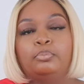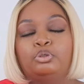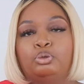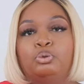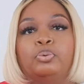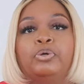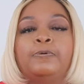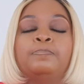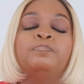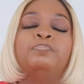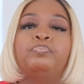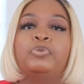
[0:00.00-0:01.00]
jewelry
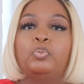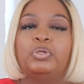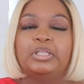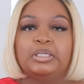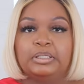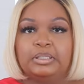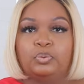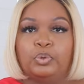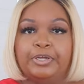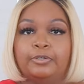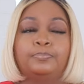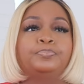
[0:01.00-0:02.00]
with this as
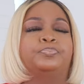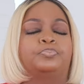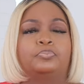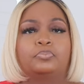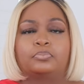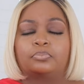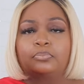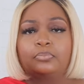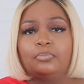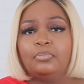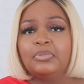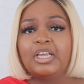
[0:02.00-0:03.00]
well.
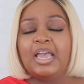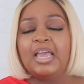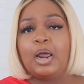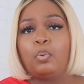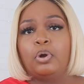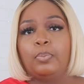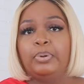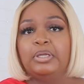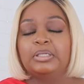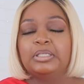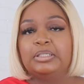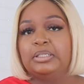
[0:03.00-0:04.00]
And I want to
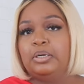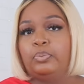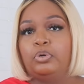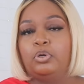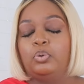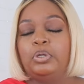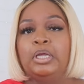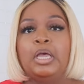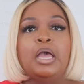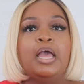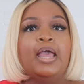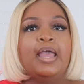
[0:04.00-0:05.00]
plug this in real quick.
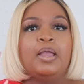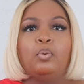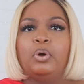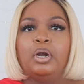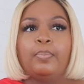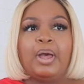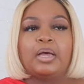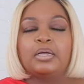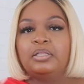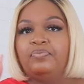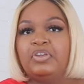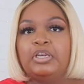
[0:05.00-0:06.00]
In one of my
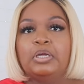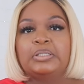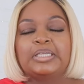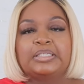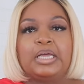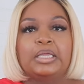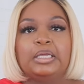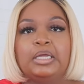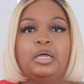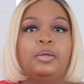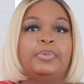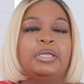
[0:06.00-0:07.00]
other videos, I saw the
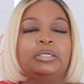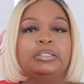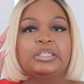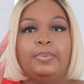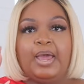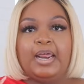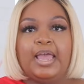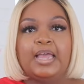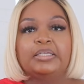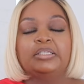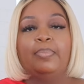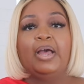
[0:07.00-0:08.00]
comment. Somebody
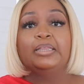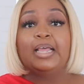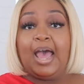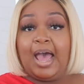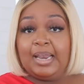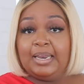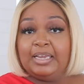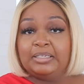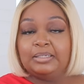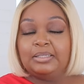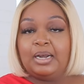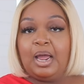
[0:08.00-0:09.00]
asked about the
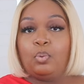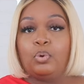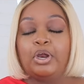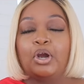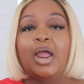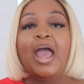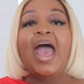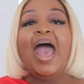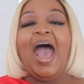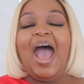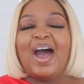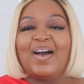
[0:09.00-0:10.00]
eyelashes that I wear.
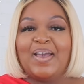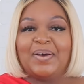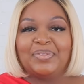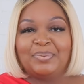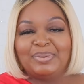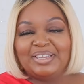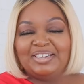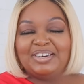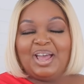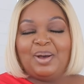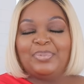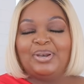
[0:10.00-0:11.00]
I'll have them linked
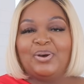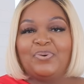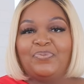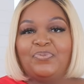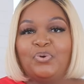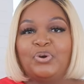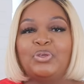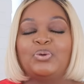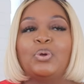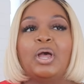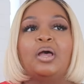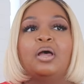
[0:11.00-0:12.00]
down below for
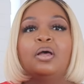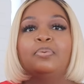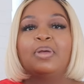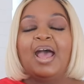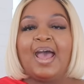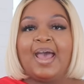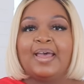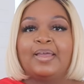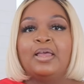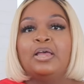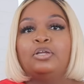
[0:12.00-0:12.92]
you. I